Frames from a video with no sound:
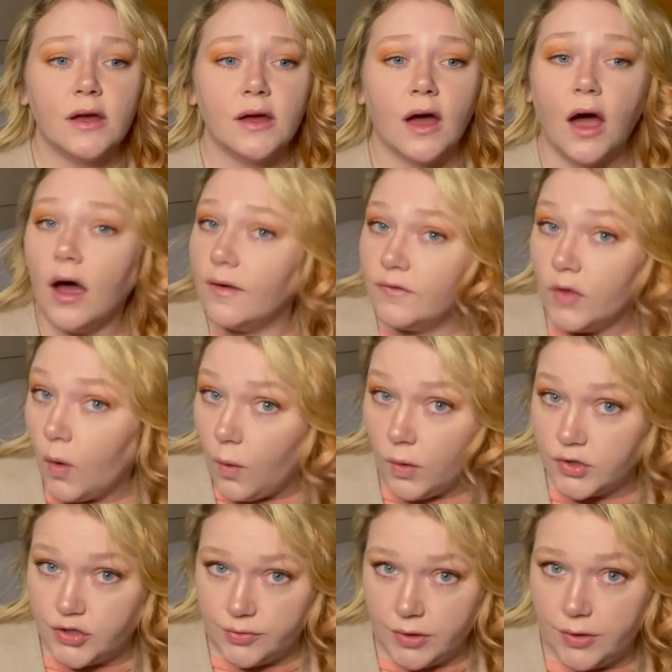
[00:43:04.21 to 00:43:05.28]
of the whole
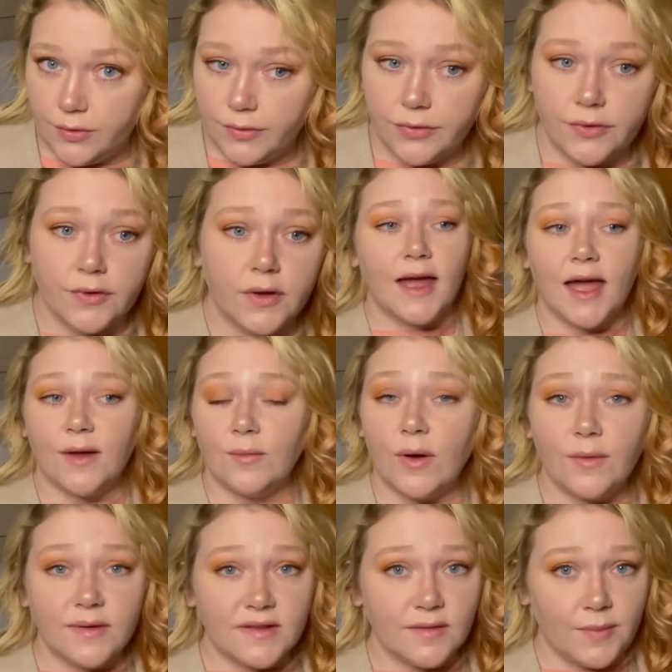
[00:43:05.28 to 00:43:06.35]
truth. And what
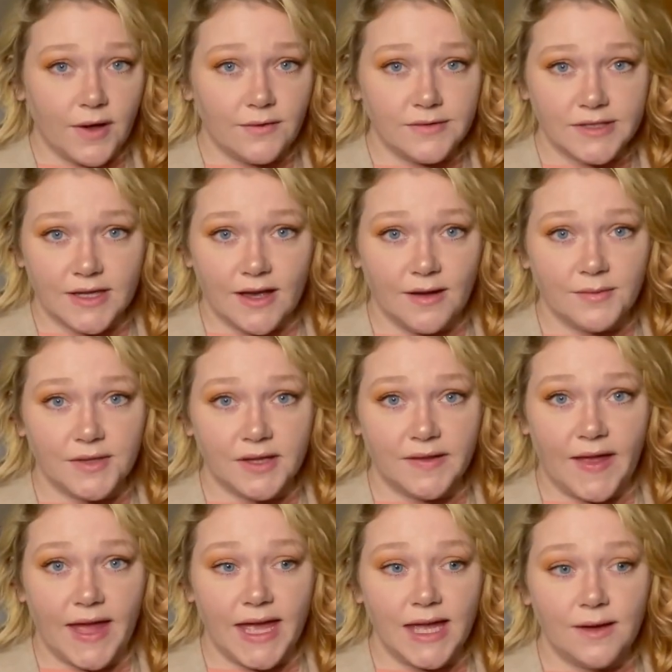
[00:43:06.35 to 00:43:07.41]
was about to come to
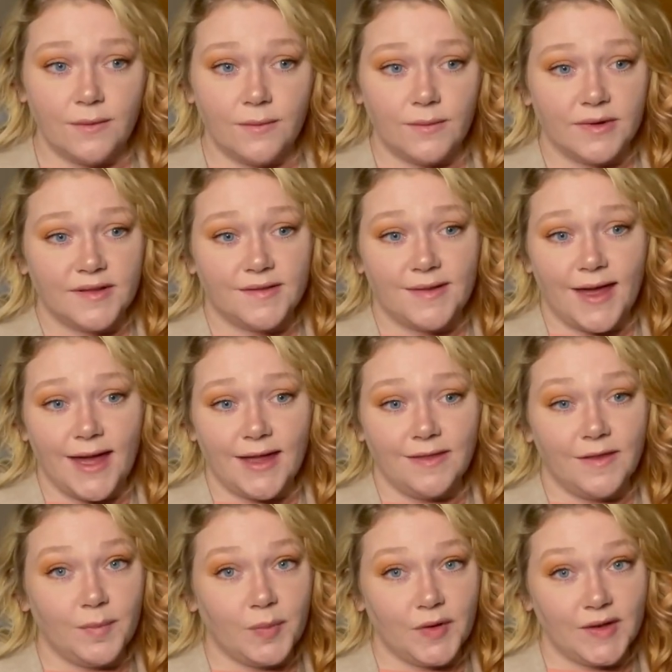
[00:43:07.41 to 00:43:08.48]
light was that
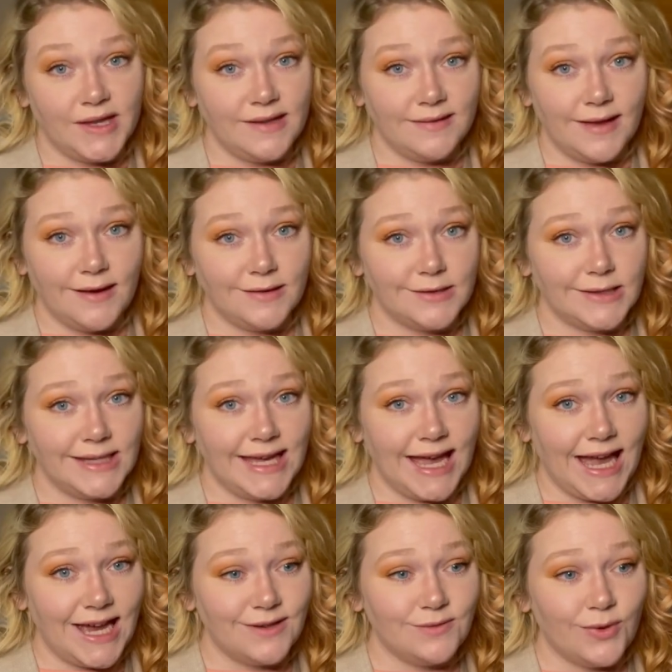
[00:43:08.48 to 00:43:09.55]
the police actually
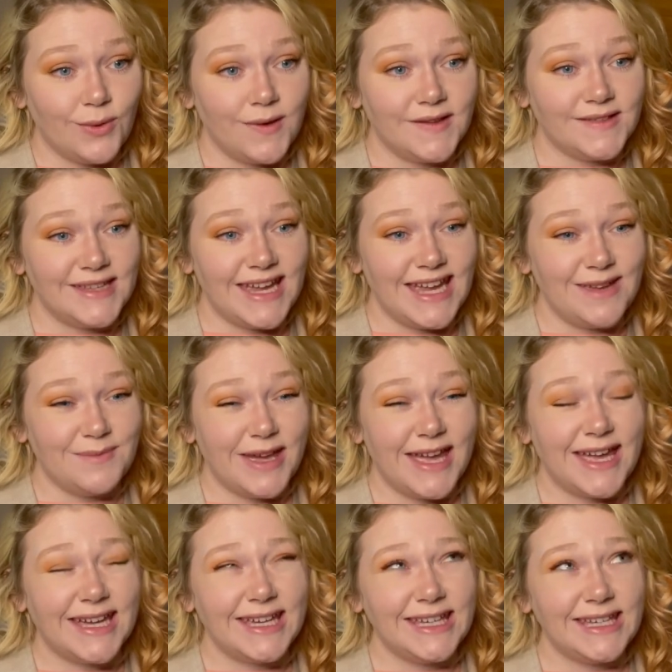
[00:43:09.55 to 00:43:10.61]
had Roy's name
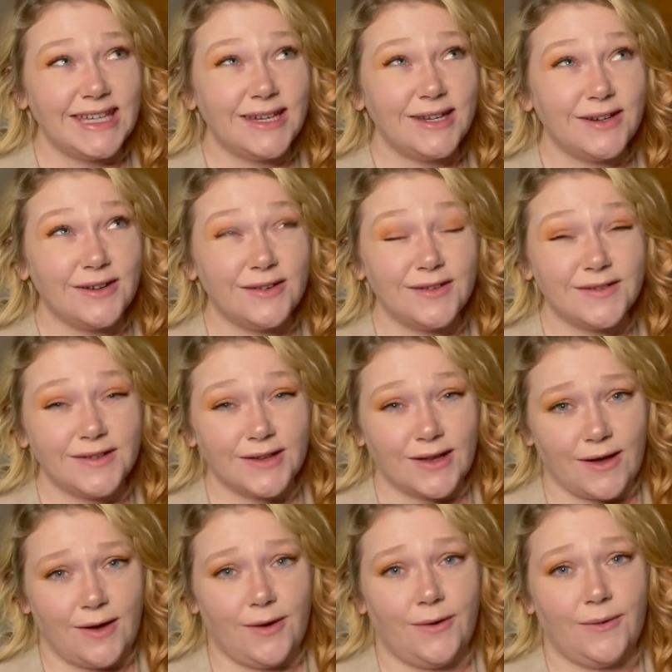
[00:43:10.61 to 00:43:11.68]
years
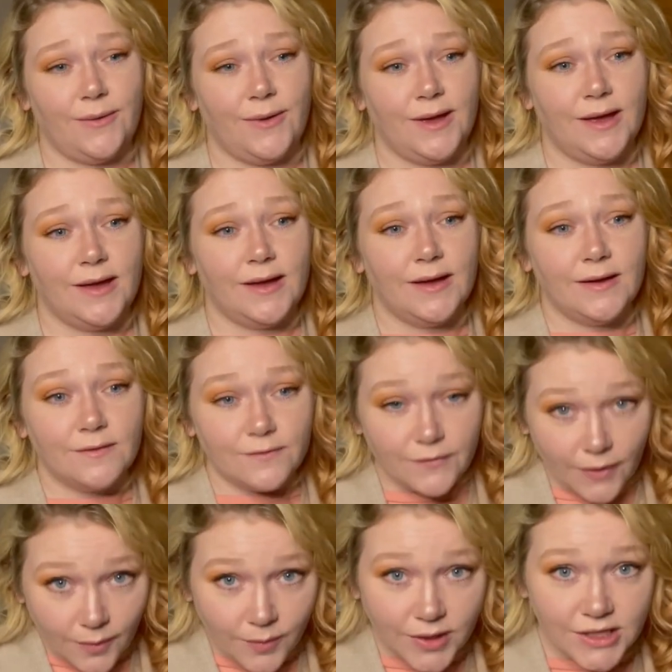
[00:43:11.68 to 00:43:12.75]
ago,
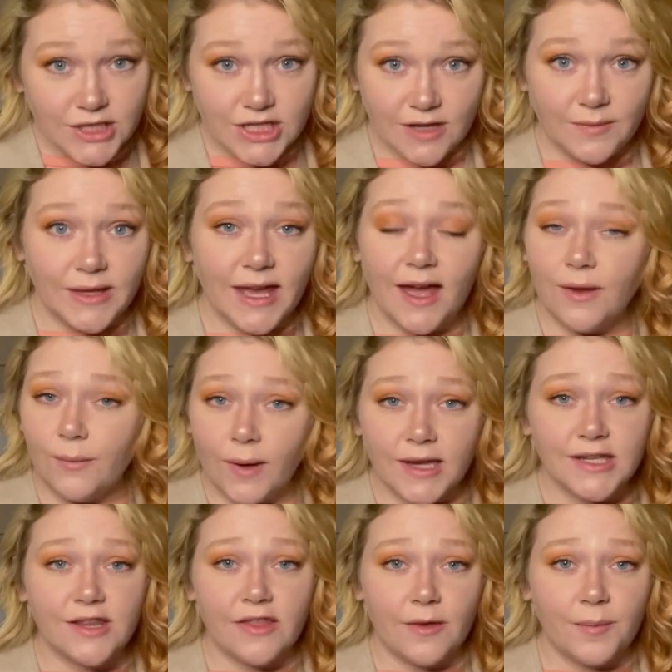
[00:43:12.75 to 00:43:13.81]
from when Jimmy had went
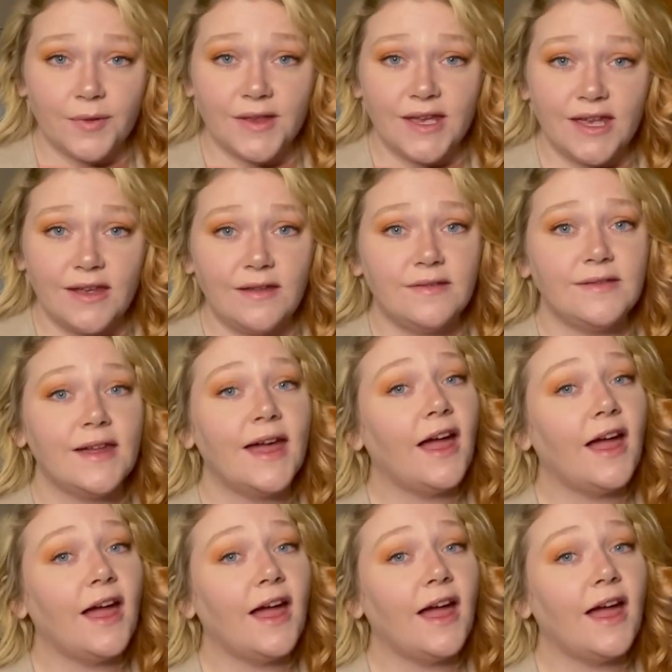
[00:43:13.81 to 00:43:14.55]
to the police